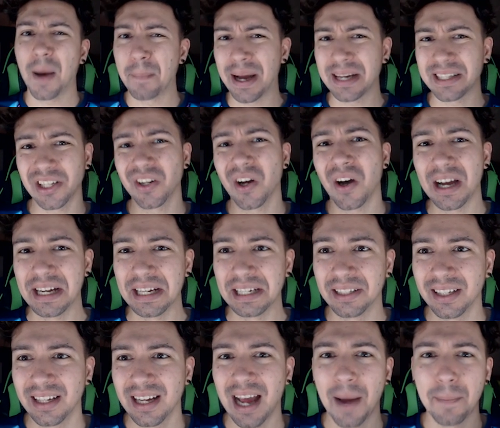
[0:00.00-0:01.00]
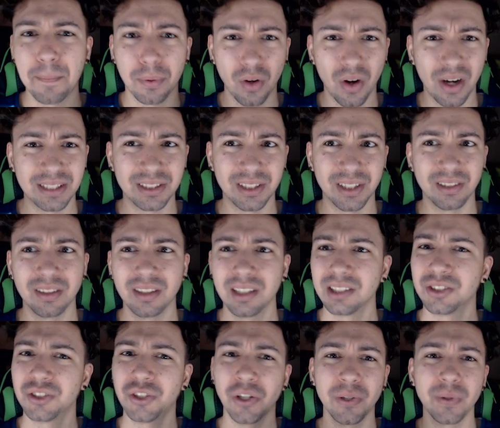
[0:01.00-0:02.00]
are Man United and Brighton,
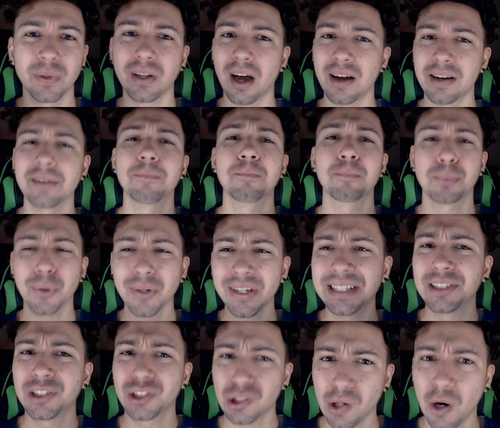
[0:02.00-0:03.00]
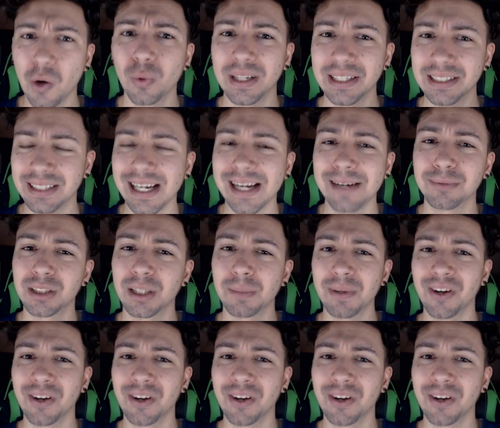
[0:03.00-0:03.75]
two kind of pretty trolly teams,